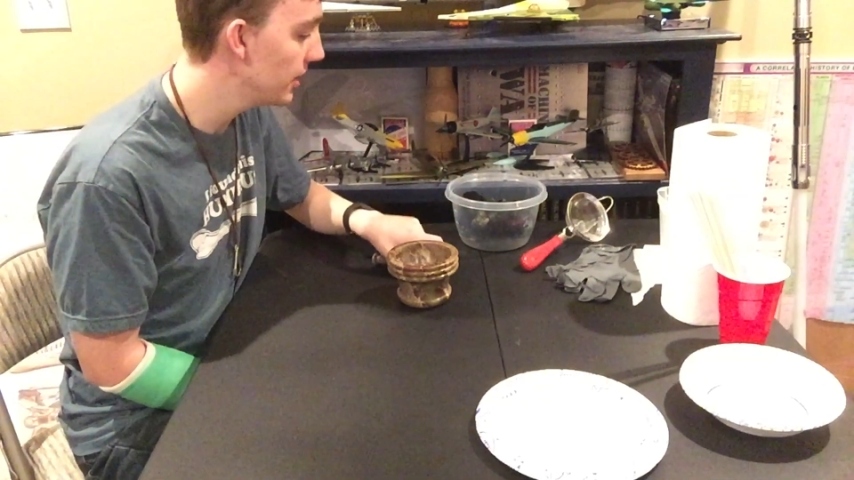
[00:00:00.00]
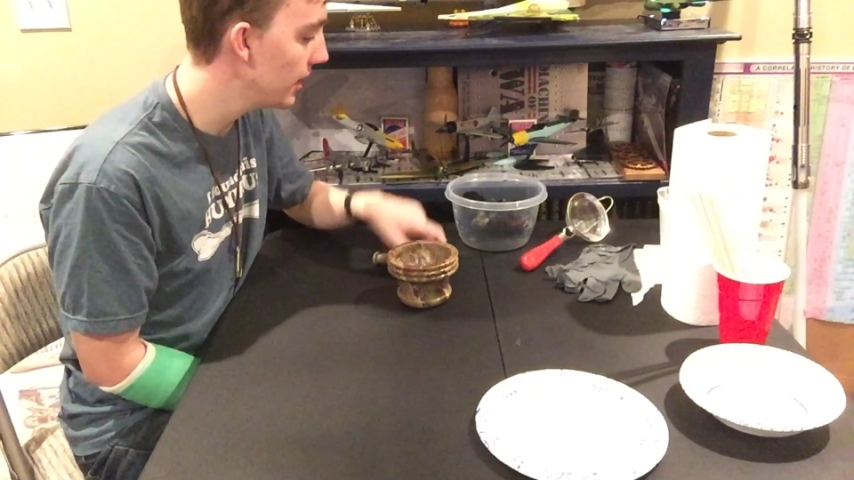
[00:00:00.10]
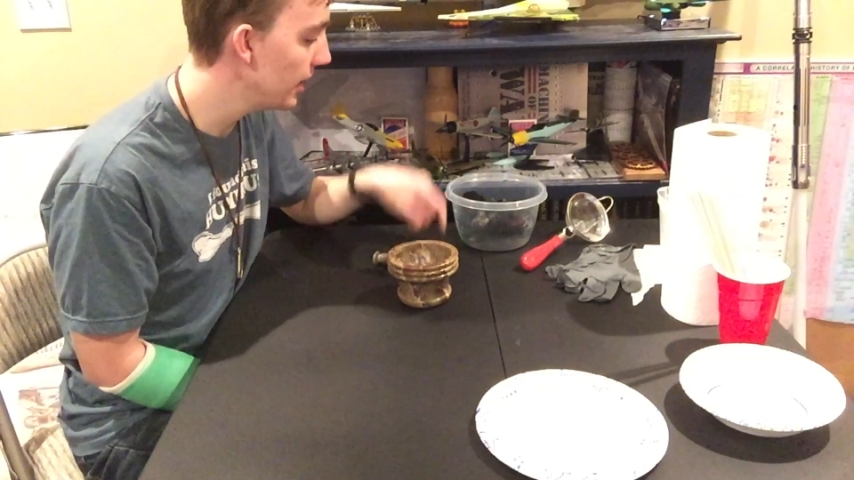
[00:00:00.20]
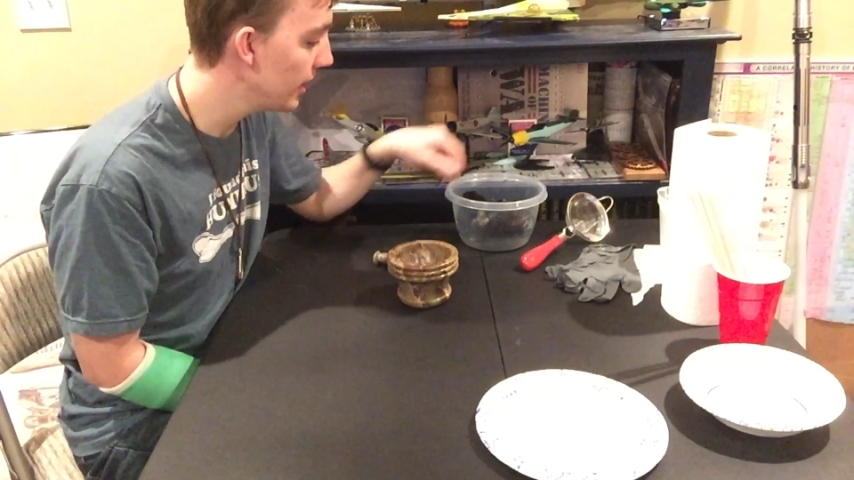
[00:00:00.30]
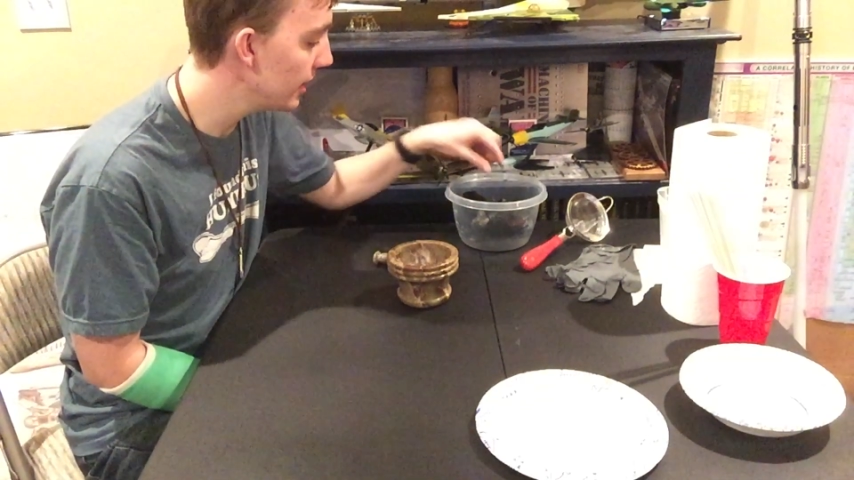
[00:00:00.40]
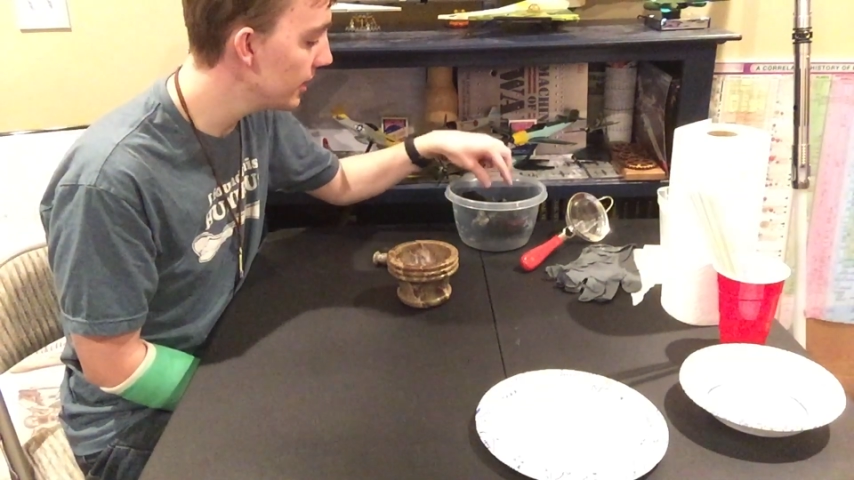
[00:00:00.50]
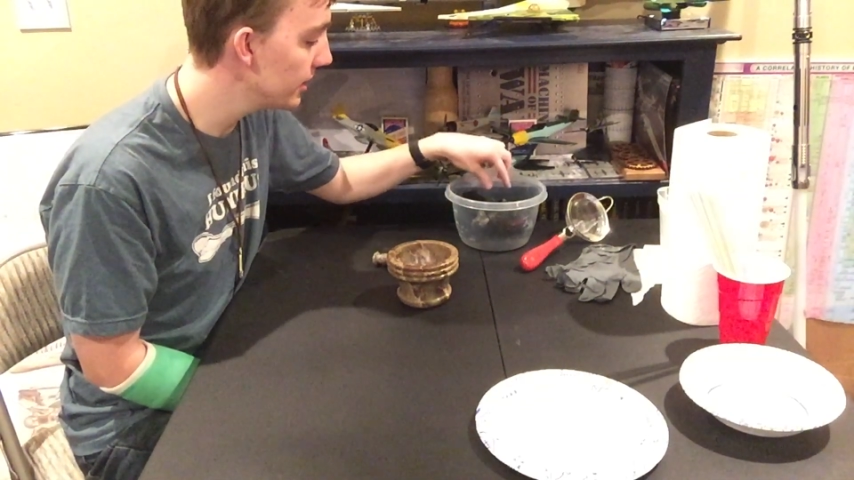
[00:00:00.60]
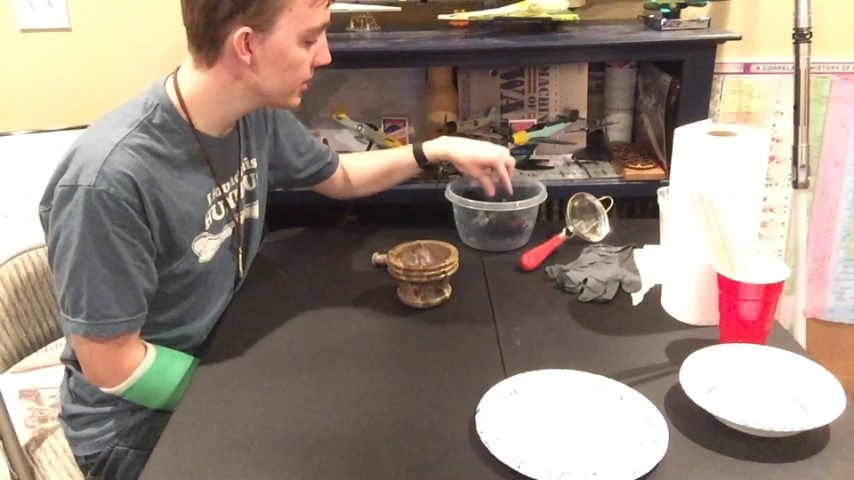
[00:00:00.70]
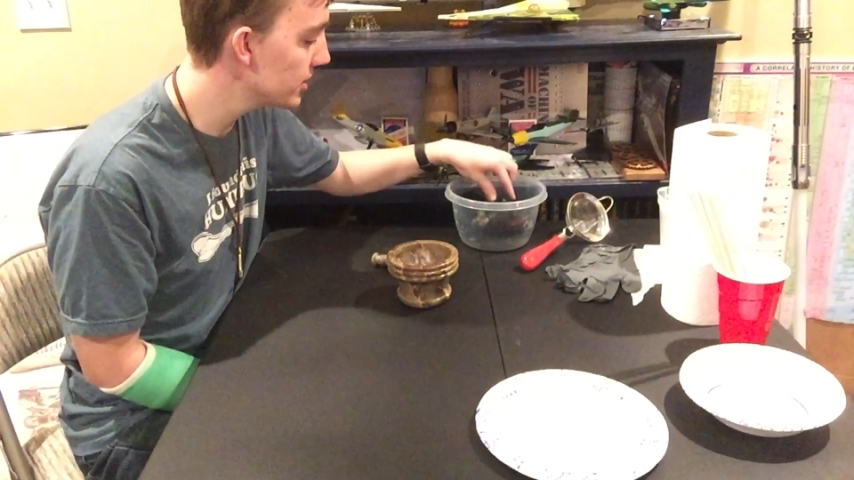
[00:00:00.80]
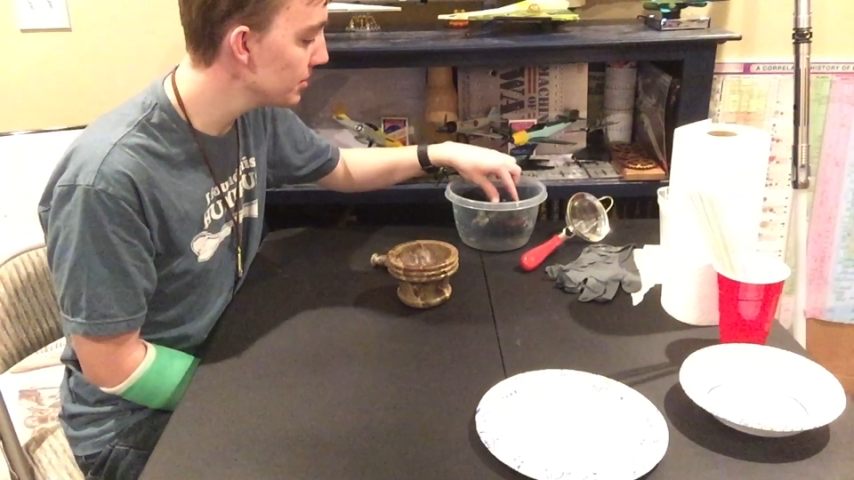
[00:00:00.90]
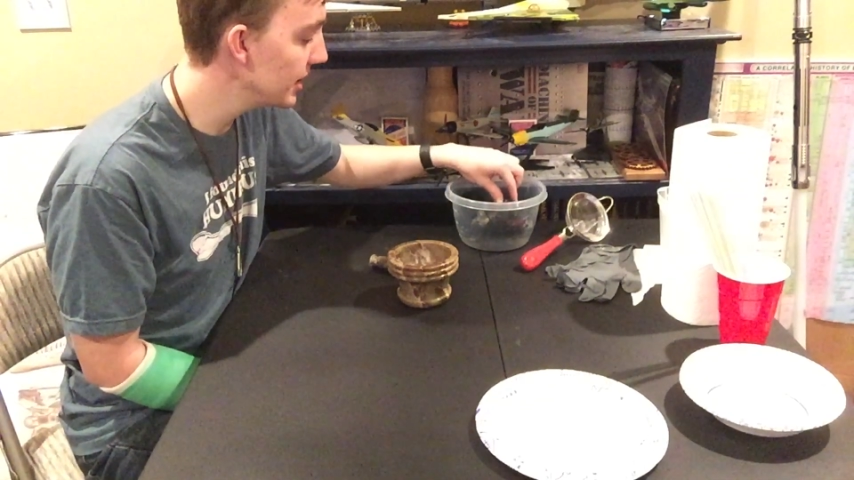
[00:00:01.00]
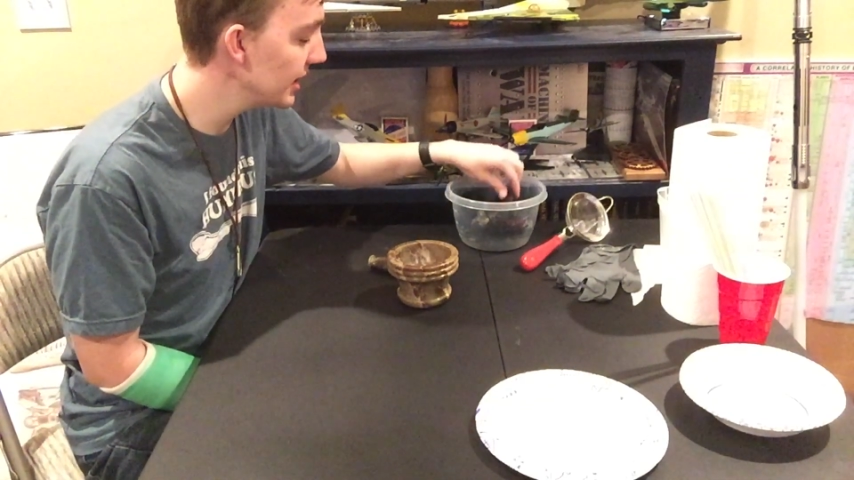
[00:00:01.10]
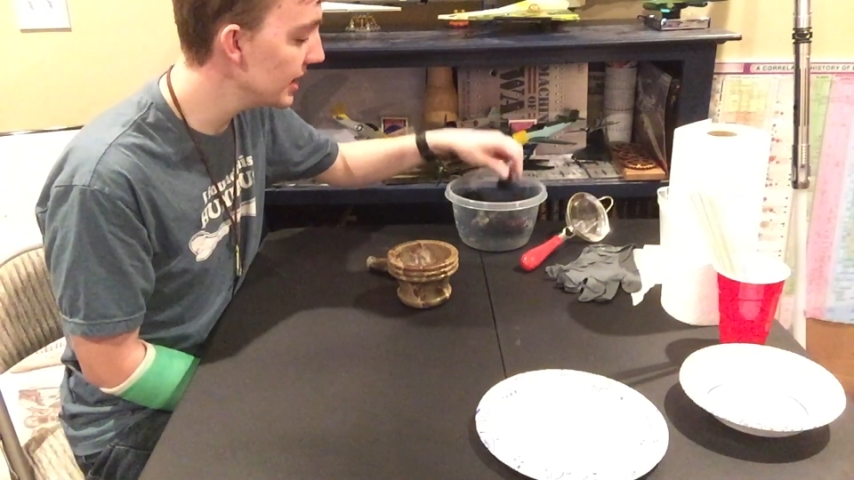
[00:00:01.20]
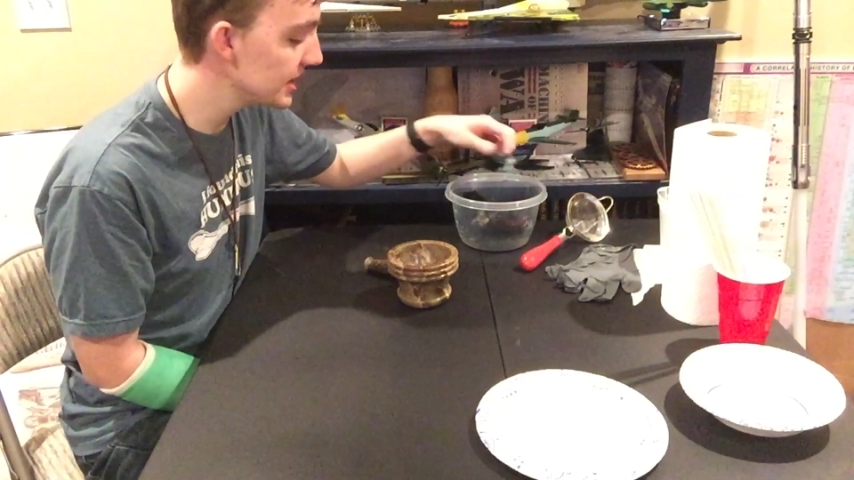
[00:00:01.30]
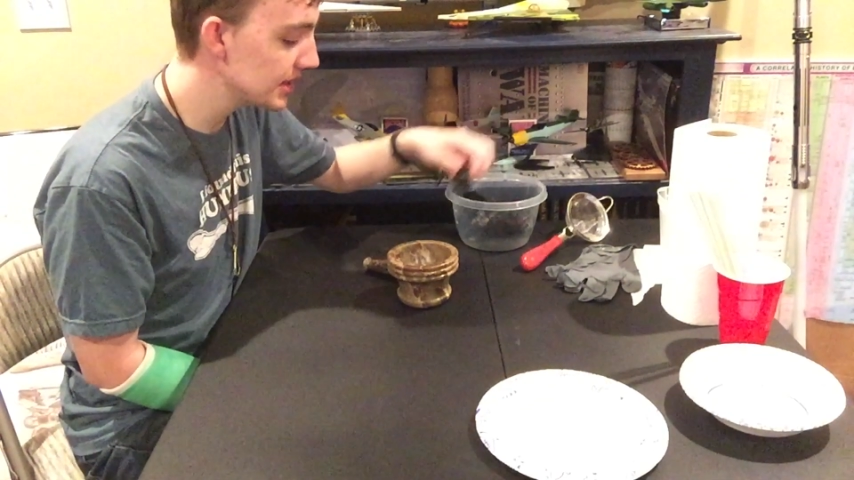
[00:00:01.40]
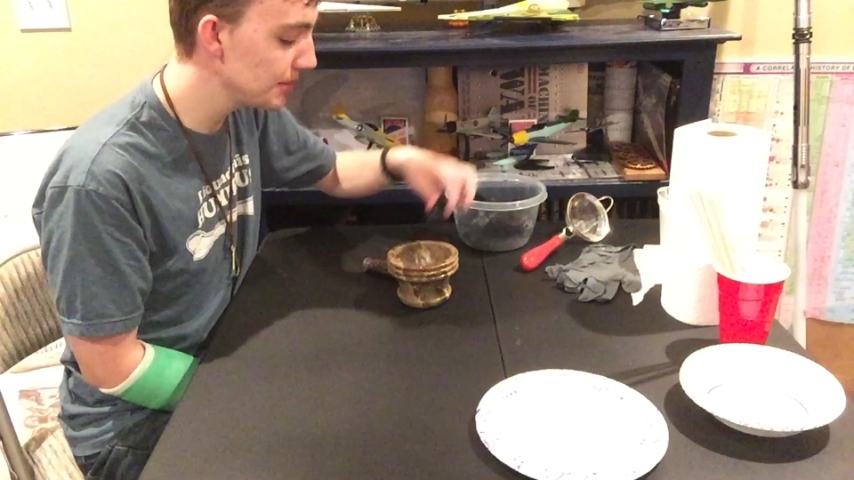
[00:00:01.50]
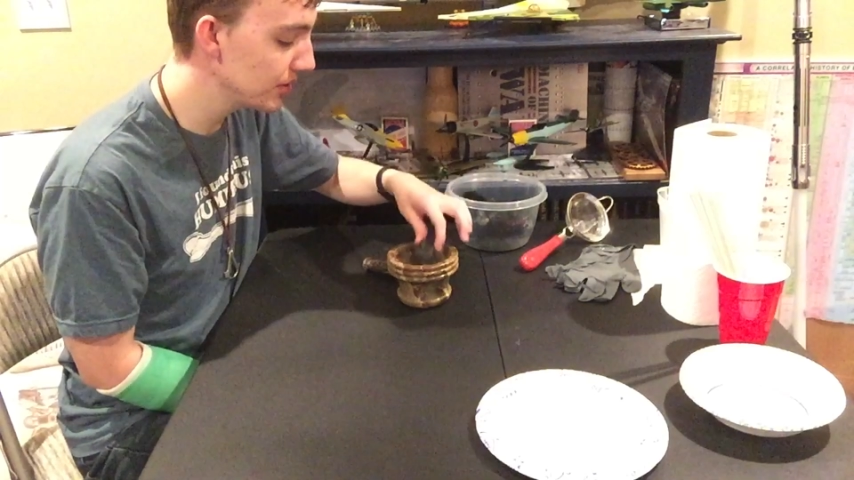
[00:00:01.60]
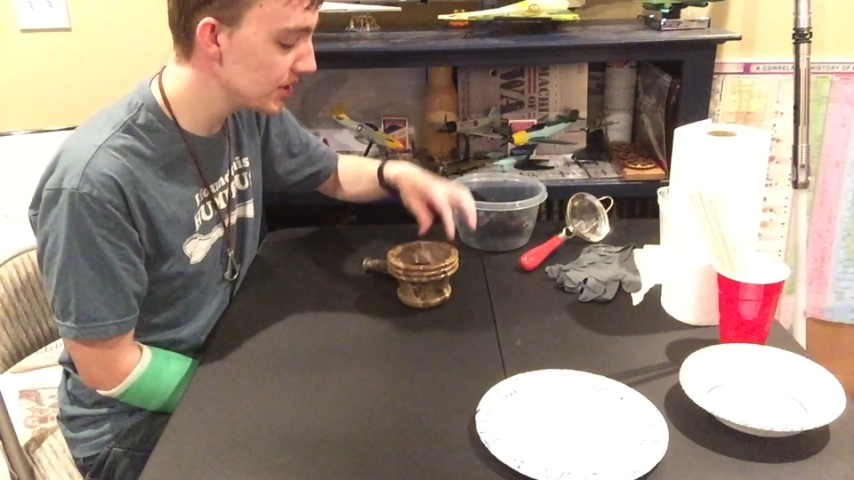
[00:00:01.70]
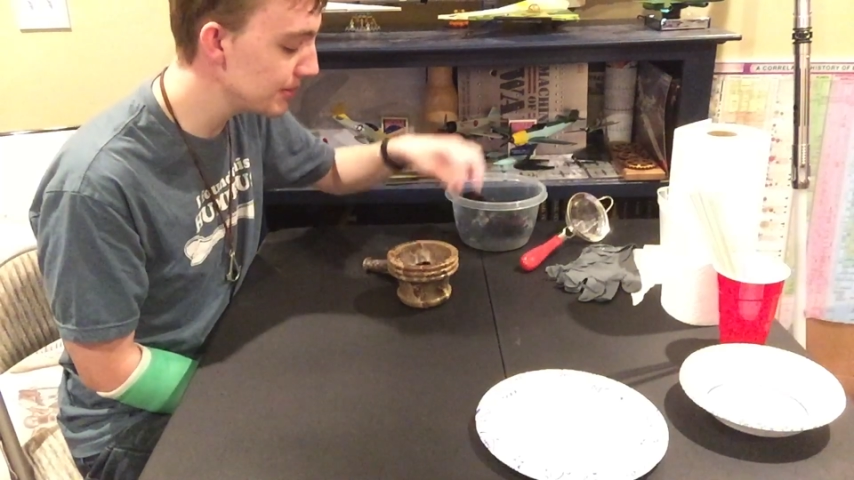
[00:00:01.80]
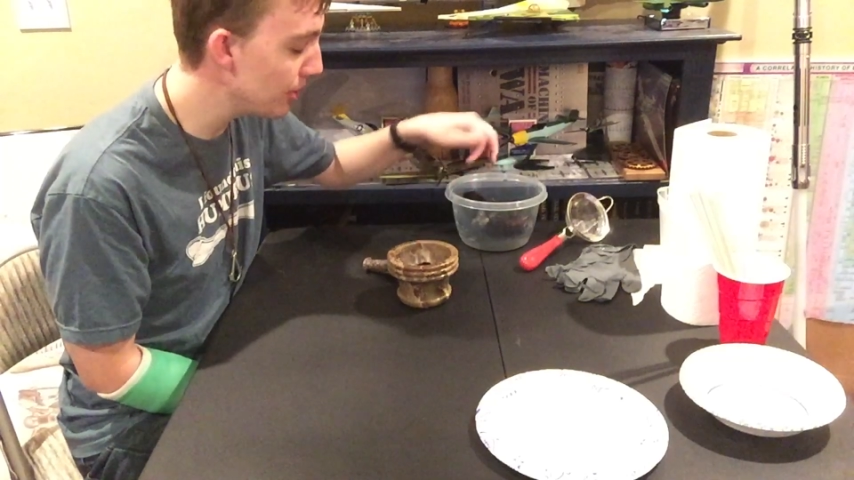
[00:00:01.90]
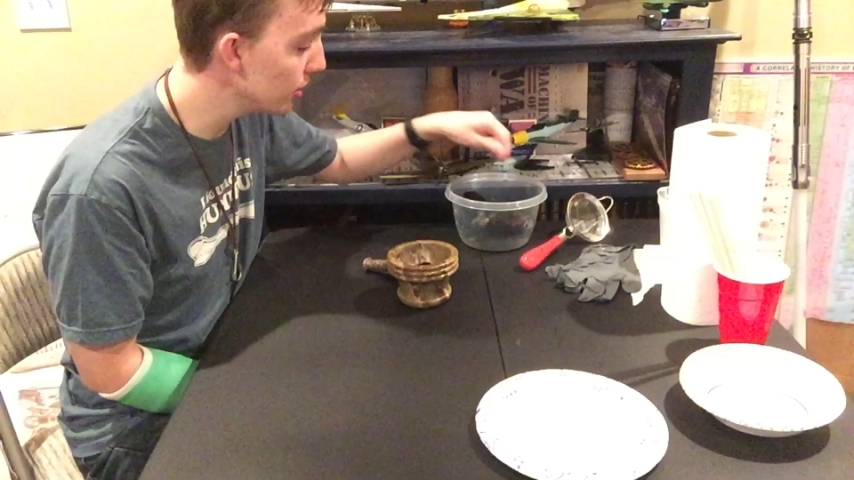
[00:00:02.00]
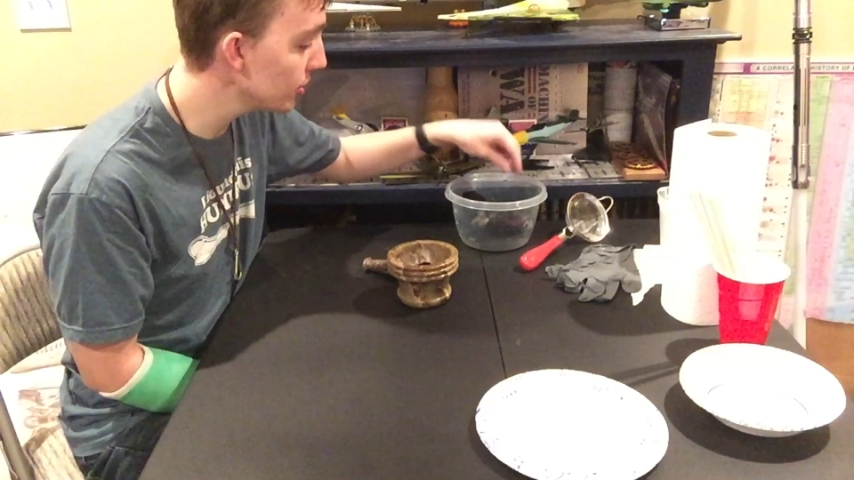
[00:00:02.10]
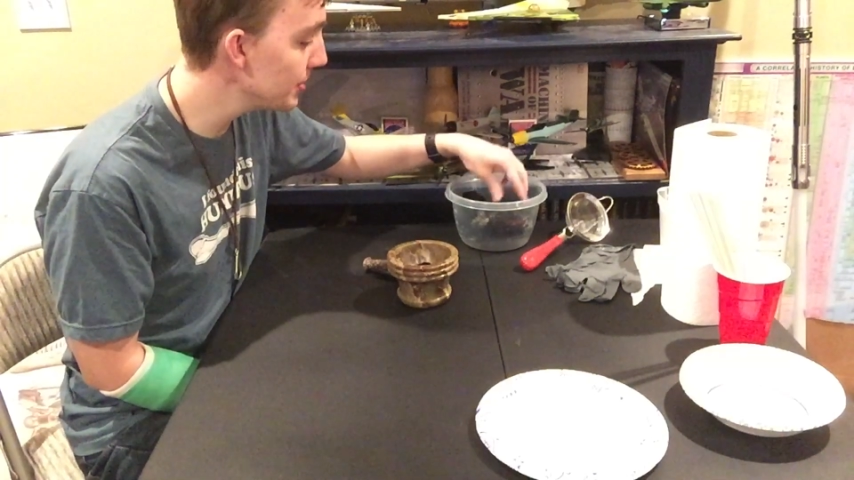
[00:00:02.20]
So I'm gonna get some of the smaller